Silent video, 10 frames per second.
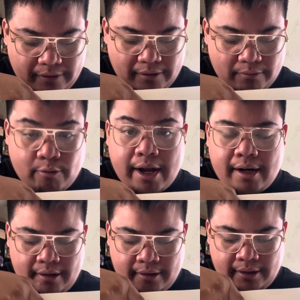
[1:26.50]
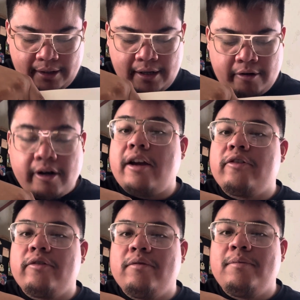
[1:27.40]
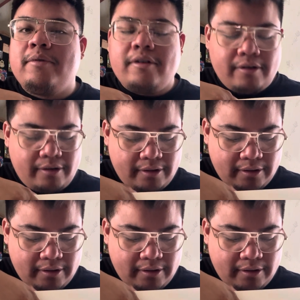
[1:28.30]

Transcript: Red, international border.